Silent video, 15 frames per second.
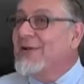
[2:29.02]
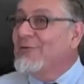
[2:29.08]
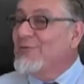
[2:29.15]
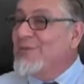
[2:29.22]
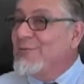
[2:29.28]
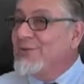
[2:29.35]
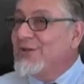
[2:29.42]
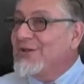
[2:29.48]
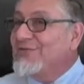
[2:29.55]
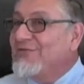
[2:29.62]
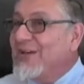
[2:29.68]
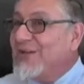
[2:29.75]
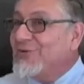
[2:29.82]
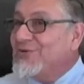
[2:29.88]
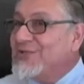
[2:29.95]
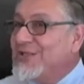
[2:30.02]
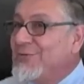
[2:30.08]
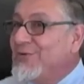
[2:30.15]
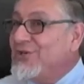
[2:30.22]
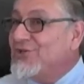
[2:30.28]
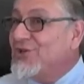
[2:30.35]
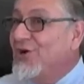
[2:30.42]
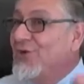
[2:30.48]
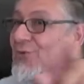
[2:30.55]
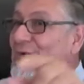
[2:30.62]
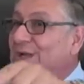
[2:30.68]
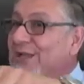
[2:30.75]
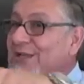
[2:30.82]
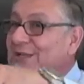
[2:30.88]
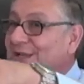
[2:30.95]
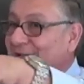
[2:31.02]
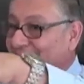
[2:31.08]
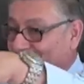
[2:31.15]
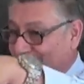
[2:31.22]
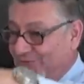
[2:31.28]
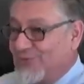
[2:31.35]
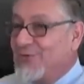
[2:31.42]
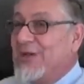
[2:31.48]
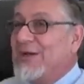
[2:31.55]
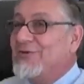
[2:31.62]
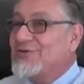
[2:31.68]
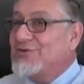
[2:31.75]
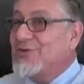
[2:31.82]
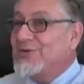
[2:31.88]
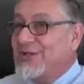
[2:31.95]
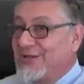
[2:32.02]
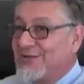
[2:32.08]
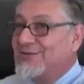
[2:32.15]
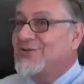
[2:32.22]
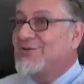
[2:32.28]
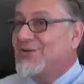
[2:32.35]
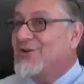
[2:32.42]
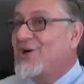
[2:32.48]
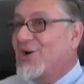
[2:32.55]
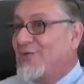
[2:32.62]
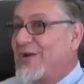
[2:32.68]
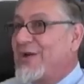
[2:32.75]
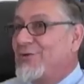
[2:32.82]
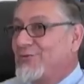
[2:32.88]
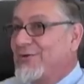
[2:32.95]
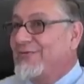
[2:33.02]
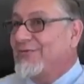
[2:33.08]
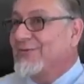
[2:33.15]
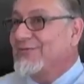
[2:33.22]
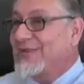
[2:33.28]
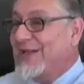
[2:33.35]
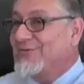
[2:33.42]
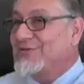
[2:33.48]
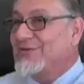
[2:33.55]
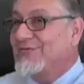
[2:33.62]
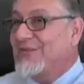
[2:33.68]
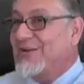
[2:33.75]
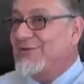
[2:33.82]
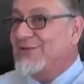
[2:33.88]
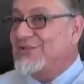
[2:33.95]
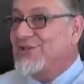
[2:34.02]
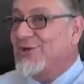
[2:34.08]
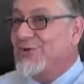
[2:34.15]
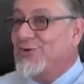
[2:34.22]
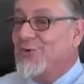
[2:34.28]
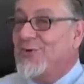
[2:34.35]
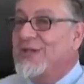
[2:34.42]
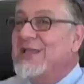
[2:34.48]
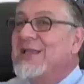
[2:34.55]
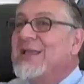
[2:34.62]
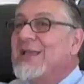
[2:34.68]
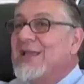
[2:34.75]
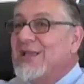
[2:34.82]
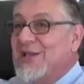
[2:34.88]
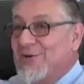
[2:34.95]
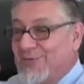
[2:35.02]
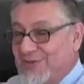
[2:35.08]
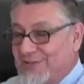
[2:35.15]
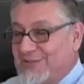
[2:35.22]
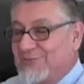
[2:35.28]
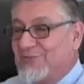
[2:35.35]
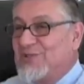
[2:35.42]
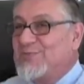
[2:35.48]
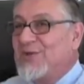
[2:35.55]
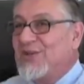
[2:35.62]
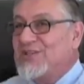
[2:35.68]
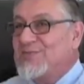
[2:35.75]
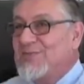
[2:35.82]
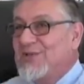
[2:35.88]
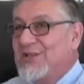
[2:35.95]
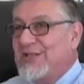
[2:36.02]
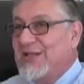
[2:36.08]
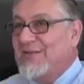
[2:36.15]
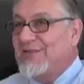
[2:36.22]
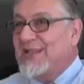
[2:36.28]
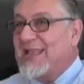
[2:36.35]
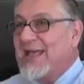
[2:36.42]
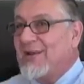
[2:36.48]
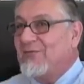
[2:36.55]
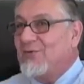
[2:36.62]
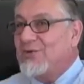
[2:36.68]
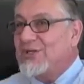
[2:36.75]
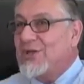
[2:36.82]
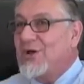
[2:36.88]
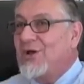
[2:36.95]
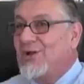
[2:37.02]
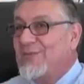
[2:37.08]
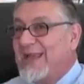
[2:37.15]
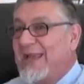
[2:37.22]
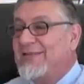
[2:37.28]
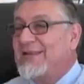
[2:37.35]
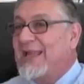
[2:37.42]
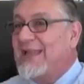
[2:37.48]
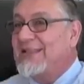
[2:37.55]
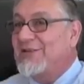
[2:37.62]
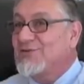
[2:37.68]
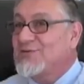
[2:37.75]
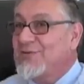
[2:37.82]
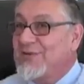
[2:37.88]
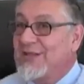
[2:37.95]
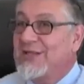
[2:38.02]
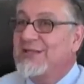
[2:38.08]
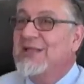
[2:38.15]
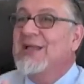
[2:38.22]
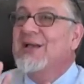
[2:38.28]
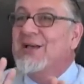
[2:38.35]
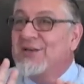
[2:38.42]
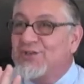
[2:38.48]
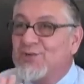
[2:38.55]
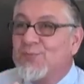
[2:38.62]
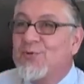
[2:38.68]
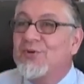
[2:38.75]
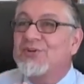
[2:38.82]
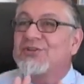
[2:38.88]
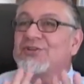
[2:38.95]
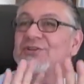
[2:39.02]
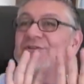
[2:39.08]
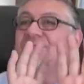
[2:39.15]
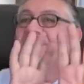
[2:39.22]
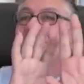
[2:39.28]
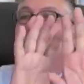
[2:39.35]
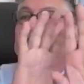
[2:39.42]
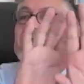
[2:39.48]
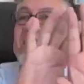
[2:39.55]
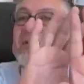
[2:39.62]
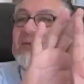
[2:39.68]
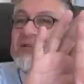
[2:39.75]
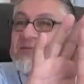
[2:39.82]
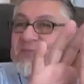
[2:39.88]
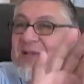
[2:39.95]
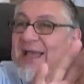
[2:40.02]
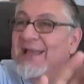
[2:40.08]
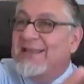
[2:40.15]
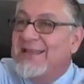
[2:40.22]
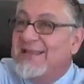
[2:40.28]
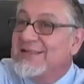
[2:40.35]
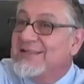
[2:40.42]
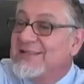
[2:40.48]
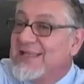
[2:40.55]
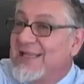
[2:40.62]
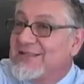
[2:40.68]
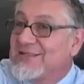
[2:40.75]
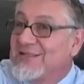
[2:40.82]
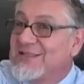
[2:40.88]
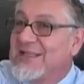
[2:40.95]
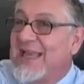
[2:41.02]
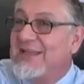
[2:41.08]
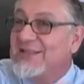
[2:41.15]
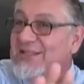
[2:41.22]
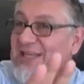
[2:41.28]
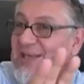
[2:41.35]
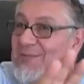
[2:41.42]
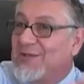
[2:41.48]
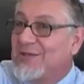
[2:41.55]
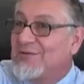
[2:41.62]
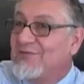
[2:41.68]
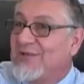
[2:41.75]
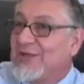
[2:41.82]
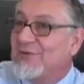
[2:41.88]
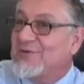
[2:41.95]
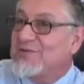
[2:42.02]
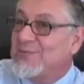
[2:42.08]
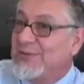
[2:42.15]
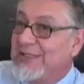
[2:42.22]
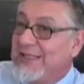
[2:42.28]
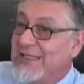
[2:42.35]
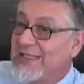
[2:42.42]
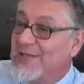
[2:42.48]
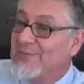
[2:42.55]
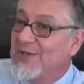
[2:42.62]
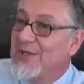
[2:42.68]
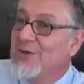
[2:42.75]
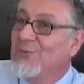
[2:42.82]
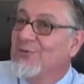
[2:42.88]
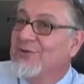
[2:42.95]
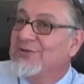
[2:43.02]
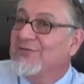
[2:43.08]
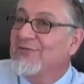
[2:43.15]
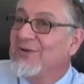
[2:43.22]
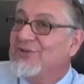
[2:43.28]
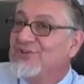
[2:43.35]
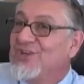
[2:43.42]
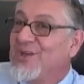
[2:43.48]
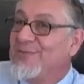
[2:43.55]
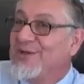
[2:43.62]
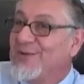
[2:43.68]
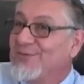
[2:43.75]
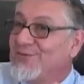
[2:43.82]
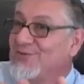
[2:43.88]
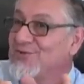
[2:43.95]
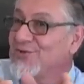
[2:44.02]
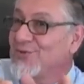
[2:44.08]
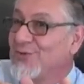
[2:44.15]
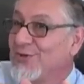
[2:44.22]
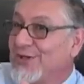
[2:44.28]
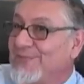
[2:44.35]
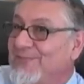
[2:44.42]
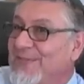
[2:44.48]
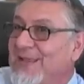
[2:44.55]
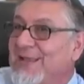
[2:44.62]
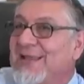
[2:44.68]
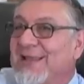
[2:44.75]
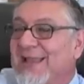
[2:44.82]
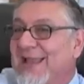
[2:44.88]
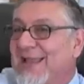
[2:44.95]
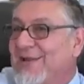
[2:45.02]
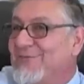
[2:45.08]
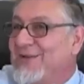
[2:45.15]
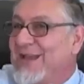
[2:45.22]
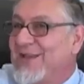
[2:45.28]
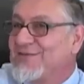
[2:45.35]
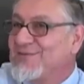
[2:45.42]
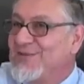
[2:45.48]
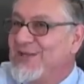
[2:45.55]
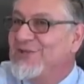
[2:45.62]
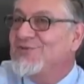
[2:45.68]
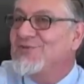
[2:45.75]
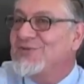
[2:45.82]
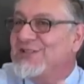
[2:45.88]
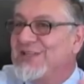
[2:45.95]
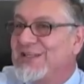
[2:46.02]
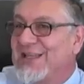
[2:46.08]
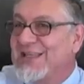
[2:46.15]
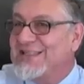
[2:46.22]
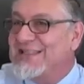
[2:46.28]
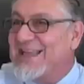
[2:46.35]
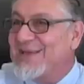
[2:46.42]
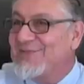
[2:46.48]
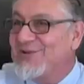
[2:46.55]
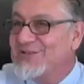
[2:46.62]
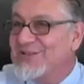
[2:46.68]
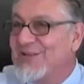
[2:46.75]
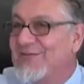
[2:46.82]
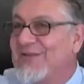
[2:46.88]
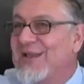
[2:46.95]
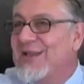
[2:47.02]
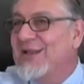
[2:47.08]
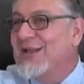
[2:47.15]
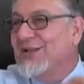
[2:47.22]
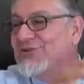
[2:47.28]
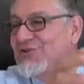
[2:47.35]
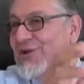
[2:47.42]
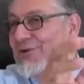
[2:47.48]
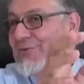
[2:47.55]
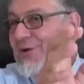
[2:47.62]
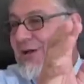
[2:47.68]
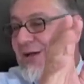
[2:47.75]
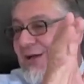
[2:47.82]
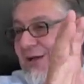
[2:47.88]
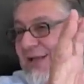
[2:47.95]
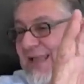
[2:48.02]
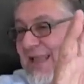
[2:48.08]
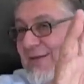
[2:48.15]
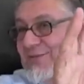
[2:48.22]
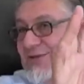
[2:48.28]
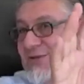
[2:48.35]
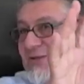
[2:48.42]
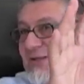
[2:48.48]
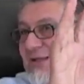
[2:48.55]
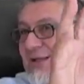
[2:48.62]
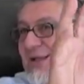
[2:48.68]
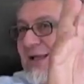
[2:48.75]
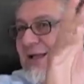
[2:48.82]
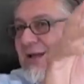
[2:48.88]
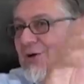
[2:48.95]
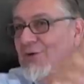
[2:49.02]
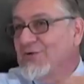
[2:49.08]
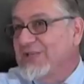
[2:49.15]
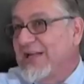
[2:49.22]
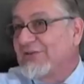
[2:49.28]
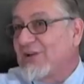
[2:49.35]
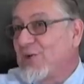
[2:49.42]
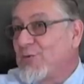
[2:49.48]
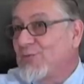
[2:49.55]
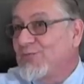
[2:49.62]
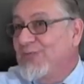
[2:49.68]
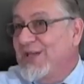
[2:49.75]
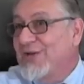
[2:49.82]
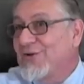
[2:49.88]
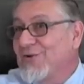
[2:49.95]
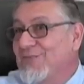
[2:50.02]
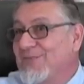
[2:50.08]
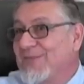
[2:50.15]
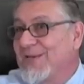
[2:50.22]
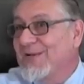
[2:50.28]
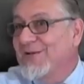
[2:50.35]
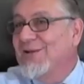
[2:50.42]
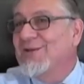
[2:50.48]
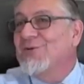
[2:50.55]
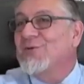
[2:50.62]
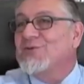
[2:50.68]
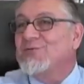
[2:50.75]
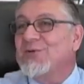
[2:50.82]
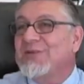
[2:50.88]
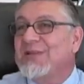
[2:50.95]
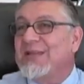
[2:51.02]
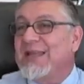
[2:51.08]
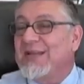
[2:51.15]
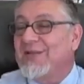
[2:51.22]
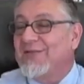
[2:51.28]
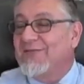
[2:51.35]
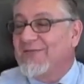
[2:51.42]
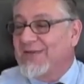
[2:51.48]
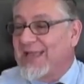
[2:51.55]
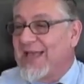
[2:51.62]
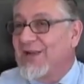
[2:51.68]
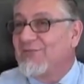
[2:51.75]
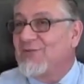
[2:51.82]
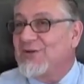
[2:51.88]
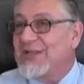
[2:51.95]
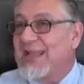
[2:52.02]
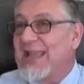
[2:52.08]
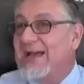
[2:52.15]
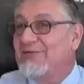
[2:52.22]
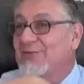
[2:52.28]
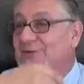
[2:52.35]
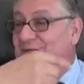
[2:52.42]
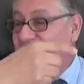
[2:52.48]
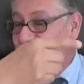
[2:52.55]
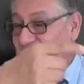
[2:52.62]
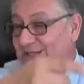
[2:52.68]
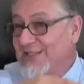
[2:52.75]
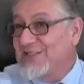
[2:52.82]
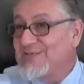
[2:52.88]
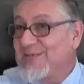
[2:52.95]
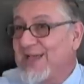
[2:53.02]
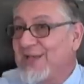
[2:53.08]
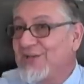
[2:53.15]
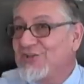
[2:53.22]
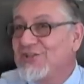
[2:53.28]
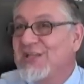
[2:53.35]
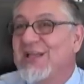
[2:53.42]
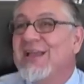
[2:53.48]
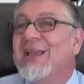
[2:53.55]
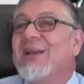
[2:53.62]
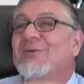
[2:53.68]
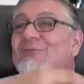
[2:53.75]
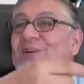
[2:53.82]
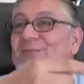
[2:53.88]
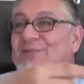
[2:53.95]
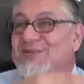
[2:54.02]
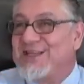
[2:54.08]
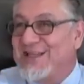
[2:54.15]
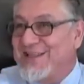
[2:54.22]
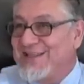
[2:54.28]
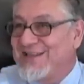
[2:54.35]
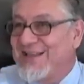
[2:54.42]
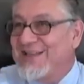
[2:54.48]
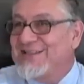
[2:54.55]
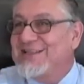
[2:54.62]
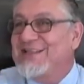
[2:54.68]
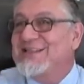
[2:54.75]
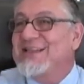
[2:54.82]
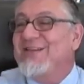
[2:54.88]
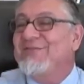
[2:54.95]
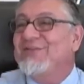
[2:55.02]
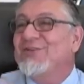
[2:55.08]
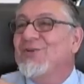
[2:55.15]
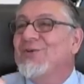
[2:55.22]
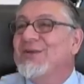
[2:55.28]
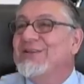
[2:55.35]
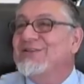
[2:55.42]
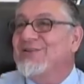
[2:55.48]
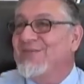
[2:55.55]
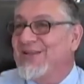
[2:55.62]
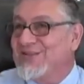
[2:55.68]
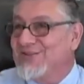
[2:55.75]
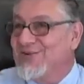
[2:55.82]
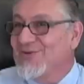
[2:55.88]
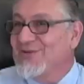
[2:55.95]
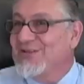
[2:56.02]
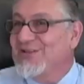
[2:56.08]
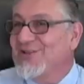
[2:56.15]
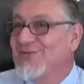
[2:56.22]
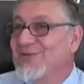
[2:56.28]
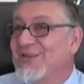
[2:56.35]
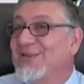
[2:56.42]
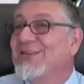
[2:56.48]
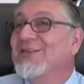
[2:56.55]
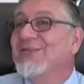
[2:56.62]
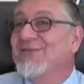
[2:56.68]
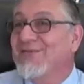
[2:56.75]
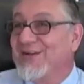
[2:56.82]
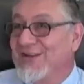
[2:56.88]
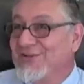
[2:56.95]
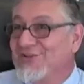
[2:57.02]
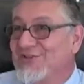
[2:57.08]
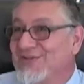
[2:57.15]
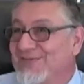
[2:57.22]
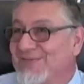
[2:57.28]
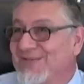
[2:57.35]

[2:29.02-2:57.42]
Remember, the Confederacy reached all the way through Arizona to the Colorado River. That was Confederate territory. It was responsibility of the California column and the Latinos within it to push the Confederates back into Texas and to keep the Confederates from linking up with the French coming up through Sonora. And we have some interesting examples of Captain Jose Ramon Pico, who was with the Native California Cavalry, speaking Spanish, representing the United States, having to go into Mexico and deal with the French